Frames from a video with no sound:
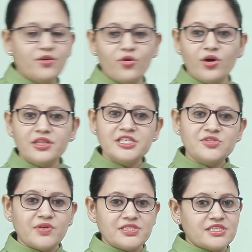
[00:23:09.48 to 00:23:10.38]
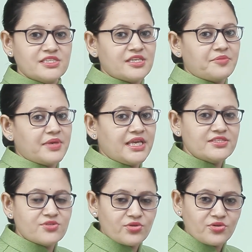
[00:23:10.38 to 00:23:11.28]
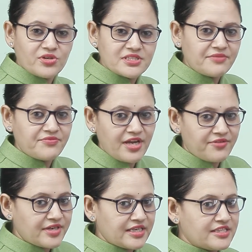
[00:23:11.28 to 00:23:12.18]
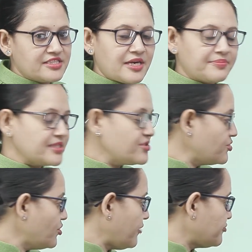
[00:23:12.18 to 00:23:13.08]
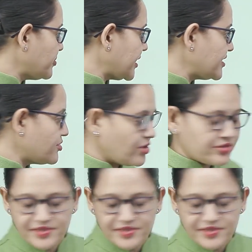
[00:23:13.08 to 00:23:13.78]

All these questions are based on the concept we have done in the chapter, so you have to practice all the